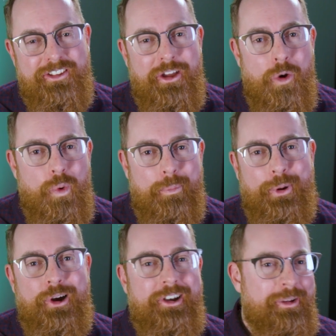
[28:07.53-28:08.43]
what
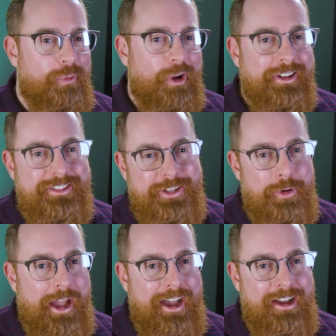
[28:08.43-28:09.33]
parting words do
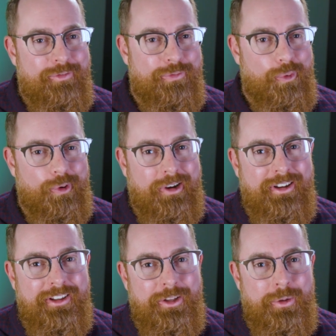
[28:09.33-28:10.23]
you have for